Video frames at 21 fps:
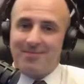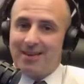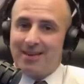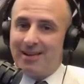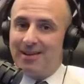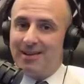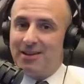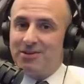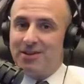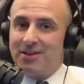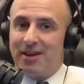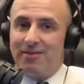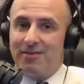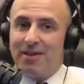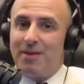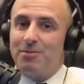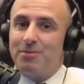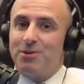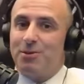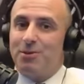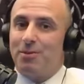Let's give
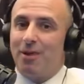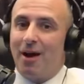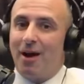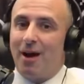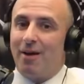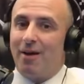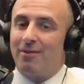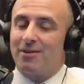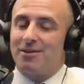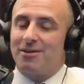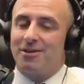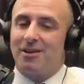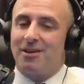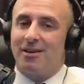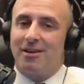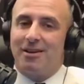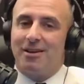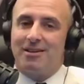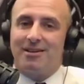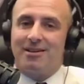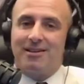them some love. Let's
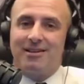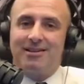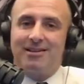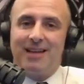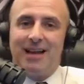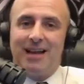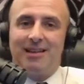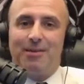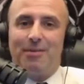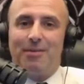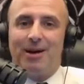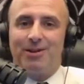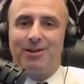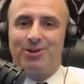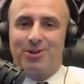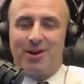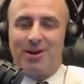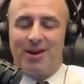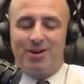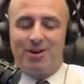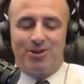let's take the
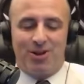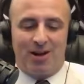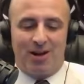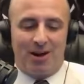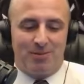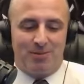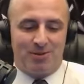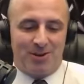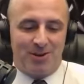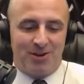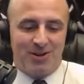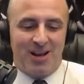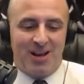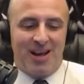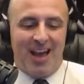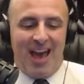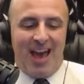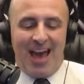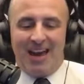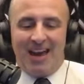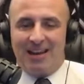Monster Energy Cup series
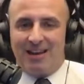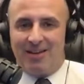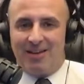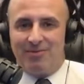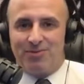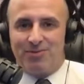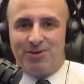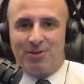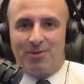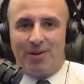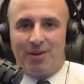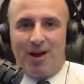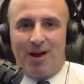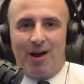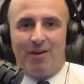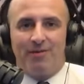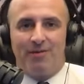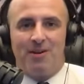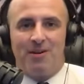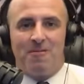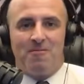and give them some
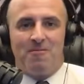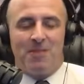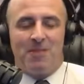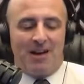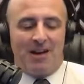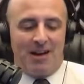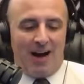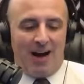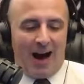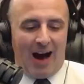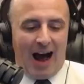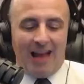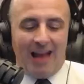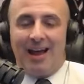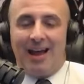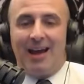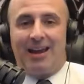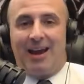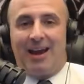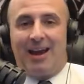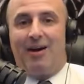love. Now I
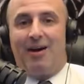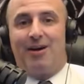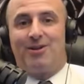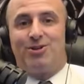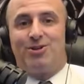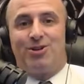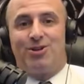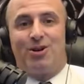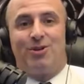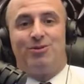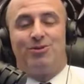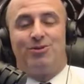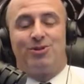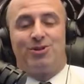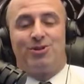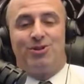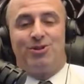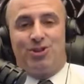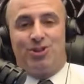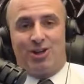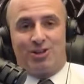like Erik
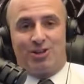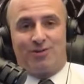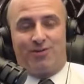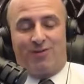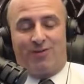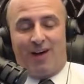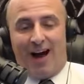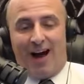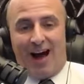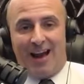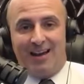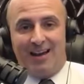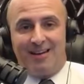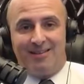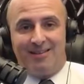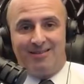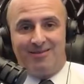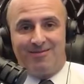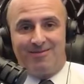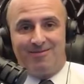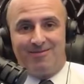Jones just fine,
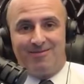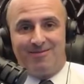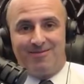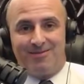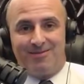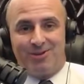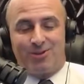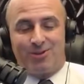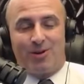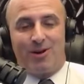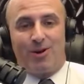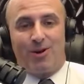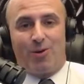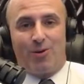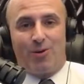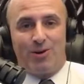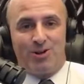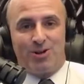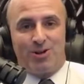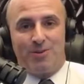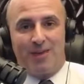so I don't
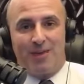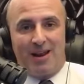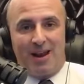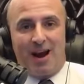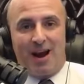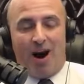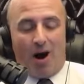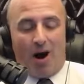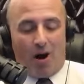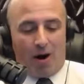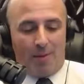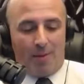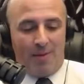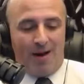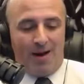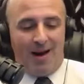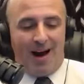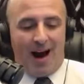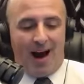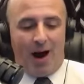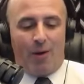wish him any harm.
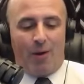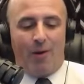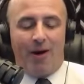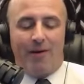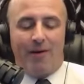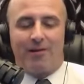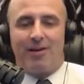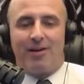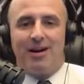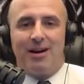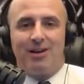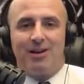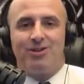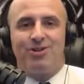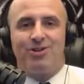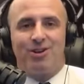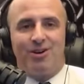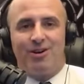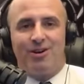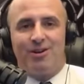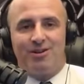However, it
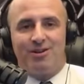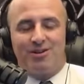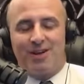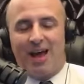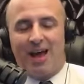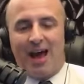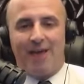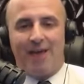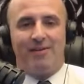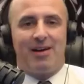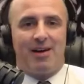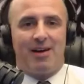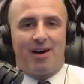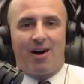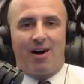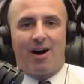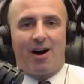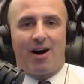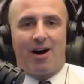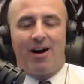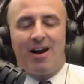is good to have a
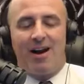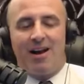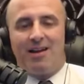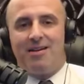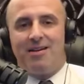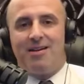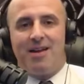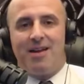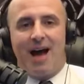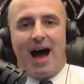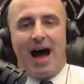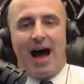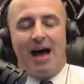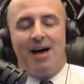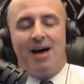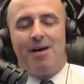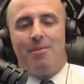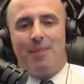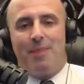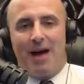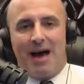car not
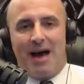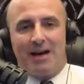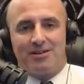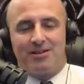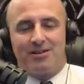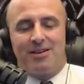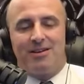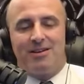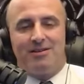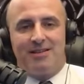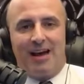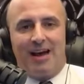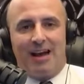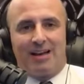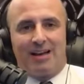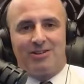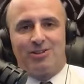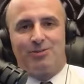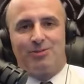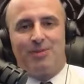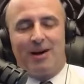pass tech
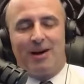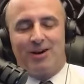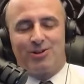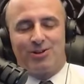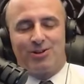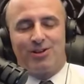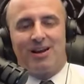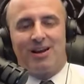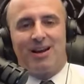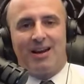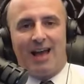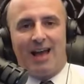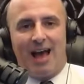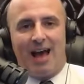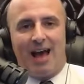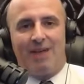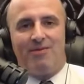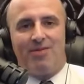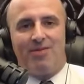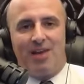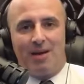inspection and
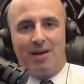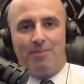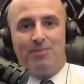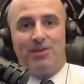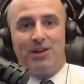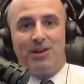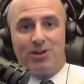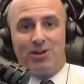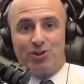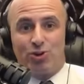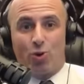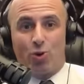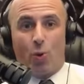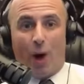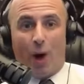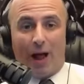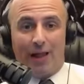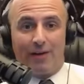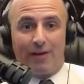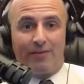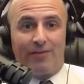have them
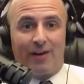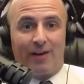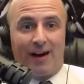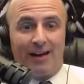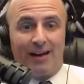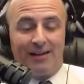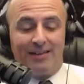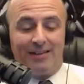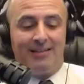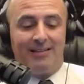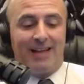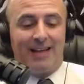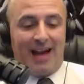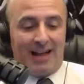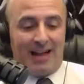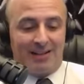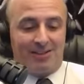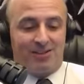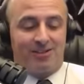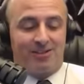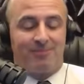disqualified.
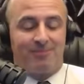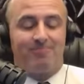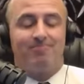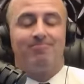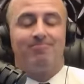That's